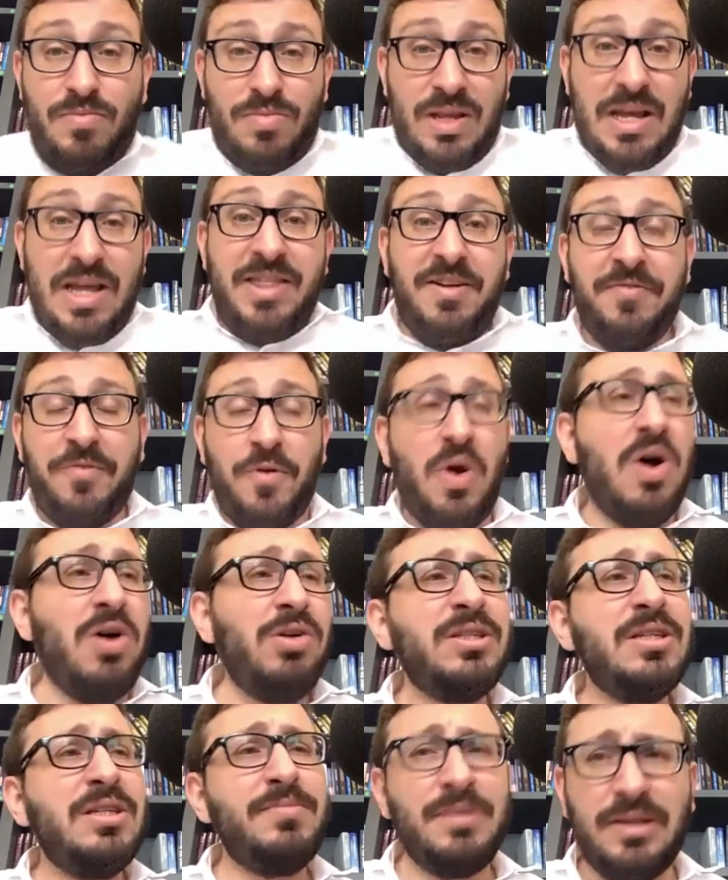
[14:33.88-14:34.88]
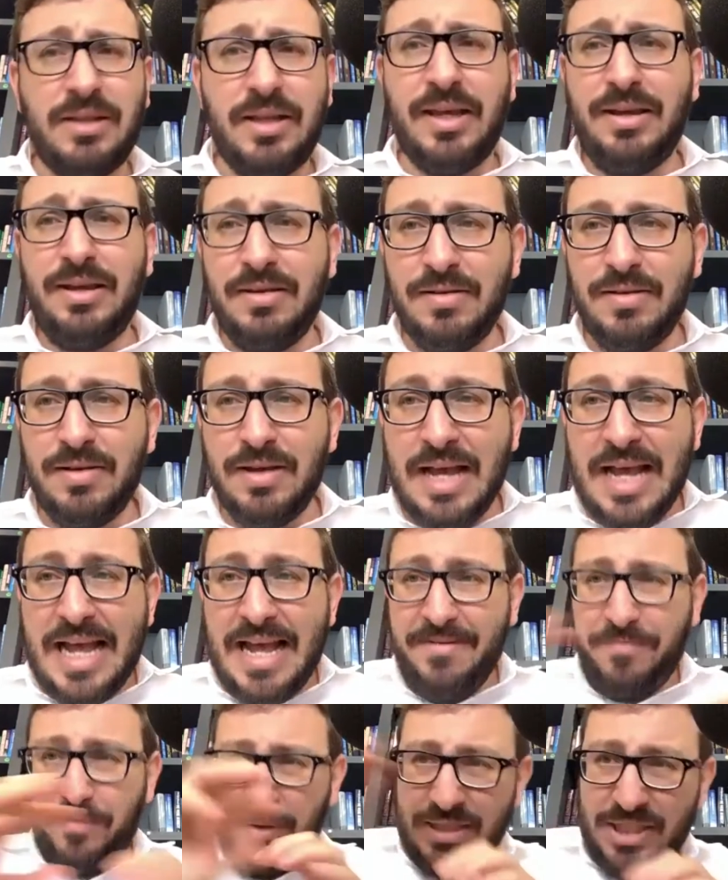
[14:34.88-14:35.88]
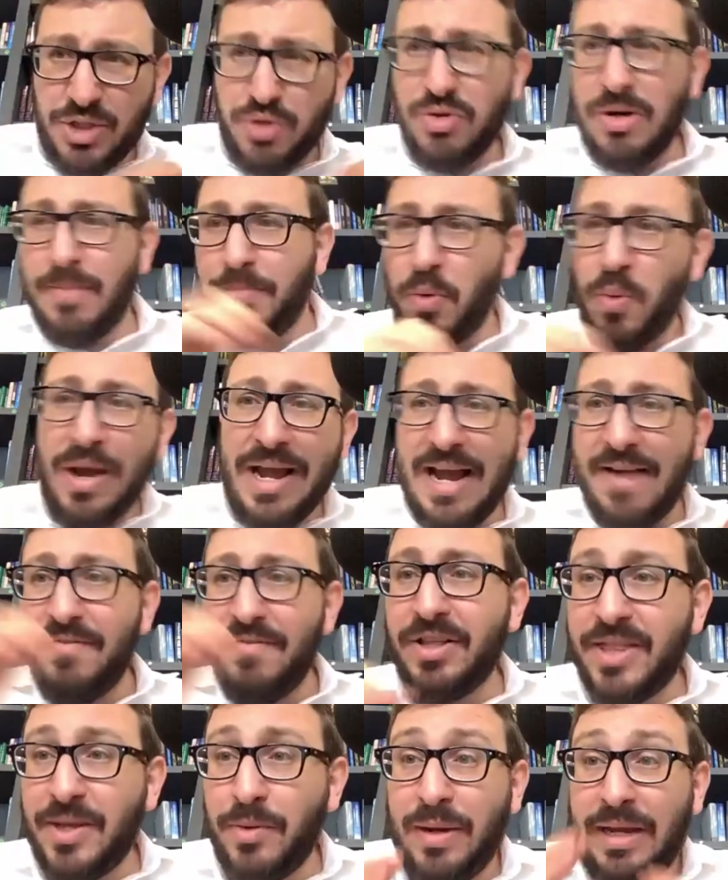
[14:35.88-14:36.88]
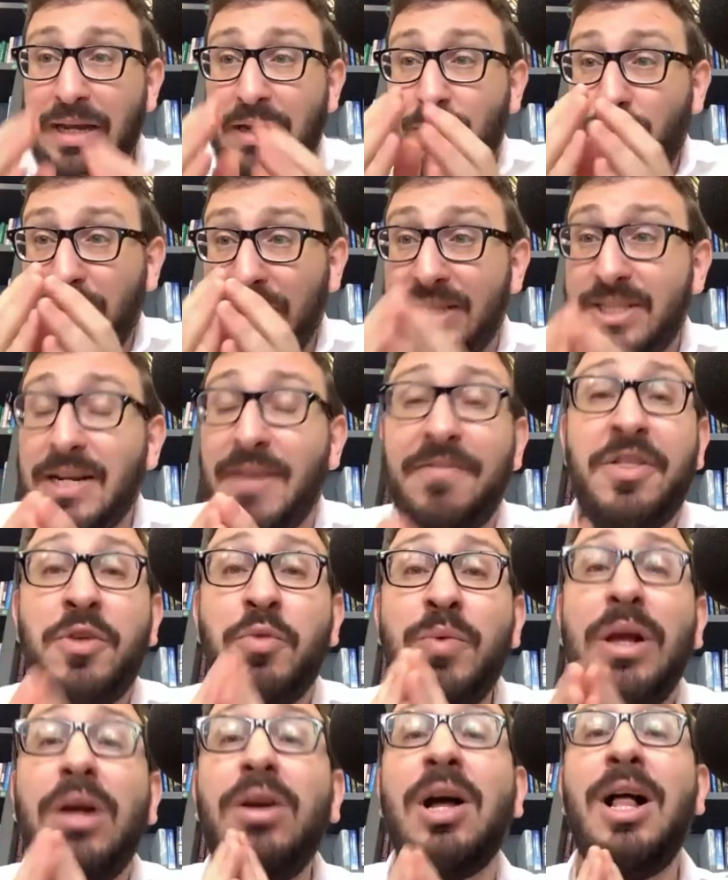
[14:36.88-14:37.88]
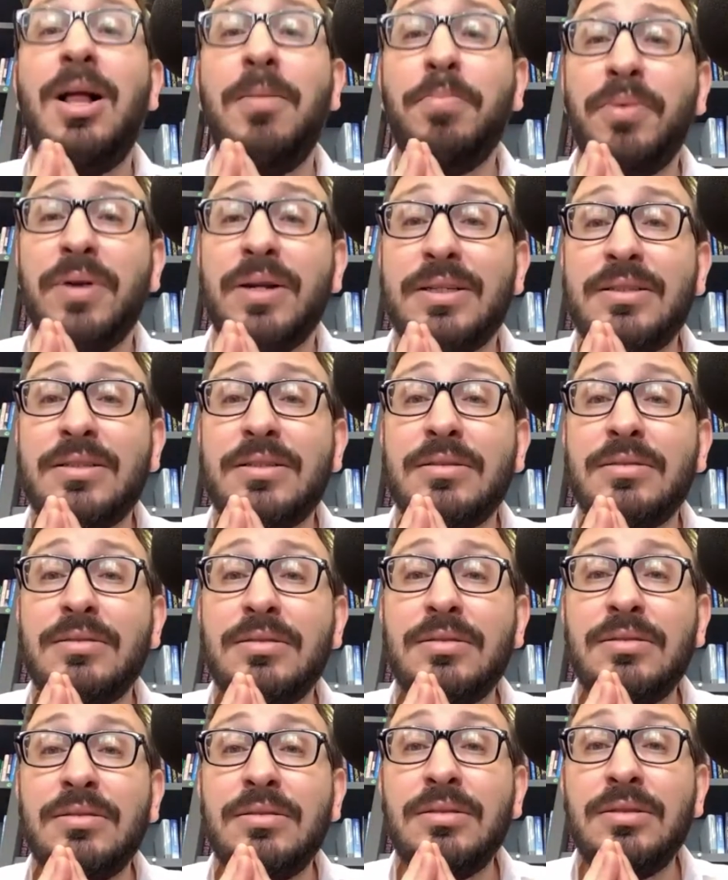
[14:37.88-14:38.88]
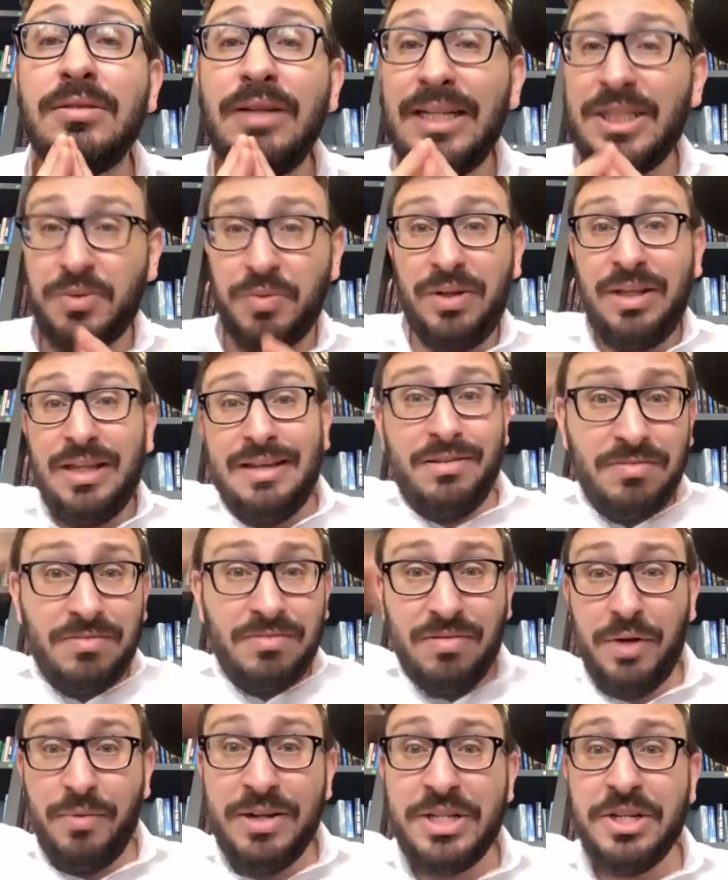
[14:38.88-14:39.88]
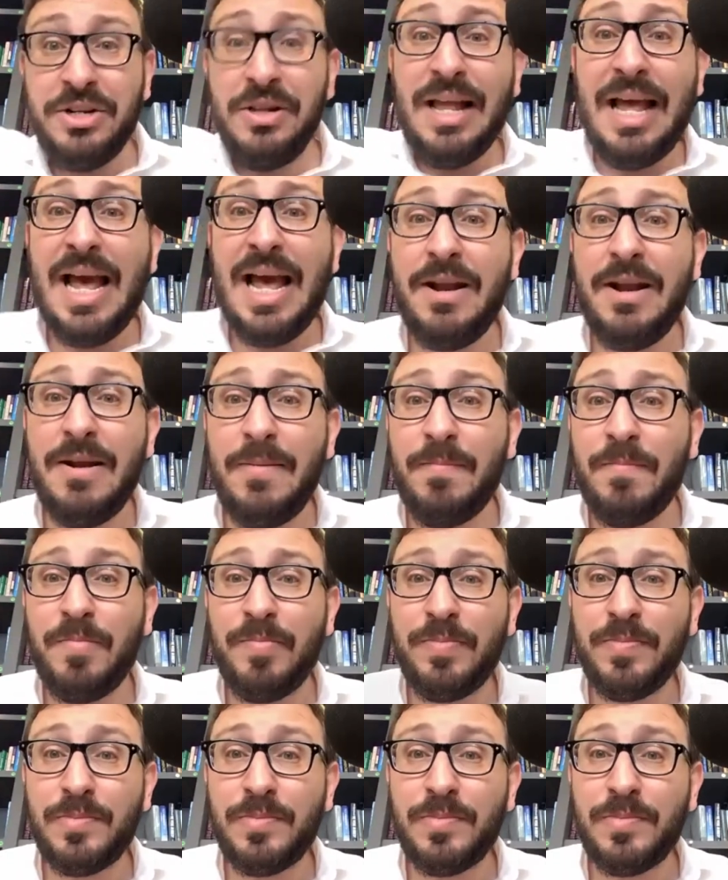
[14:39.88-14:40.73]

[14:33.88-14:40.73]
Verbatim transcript: And therefore, ultimately, if we strip away everything, we, we discover the real culprit. It's really the original Adam.